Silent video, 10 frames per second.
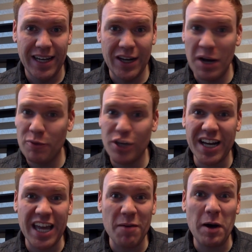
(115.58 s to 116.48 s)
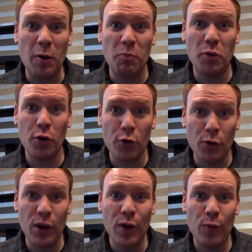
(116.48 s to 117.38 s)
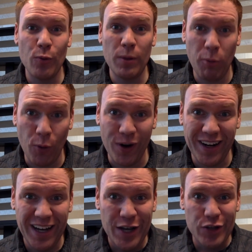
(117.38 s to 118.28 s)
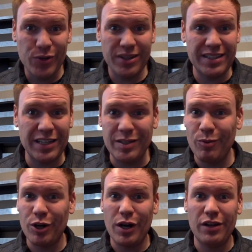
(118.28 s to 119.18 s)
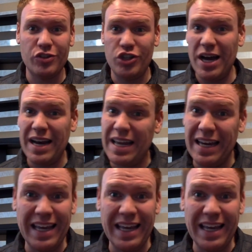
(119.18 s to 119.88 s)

Now I'm talking about per report. So let's say someone calls Johnny an